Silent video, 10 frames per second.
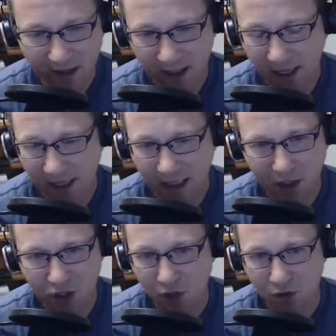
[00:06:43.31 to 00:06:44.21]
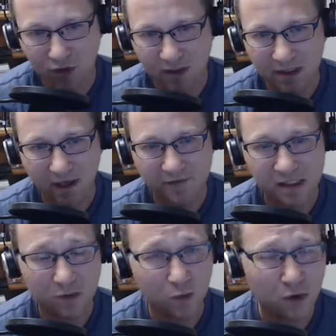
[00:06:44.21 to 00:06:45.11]
Again, I showed you the
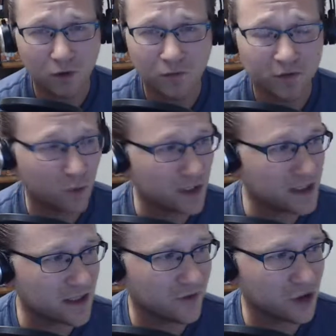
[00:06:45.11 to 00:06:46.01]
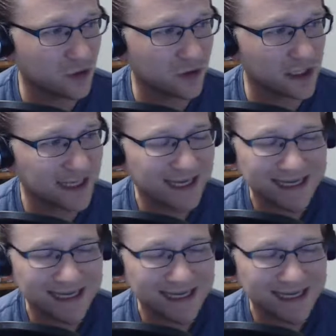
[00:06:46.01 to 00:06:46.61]
deficit. We're over 27 trillion.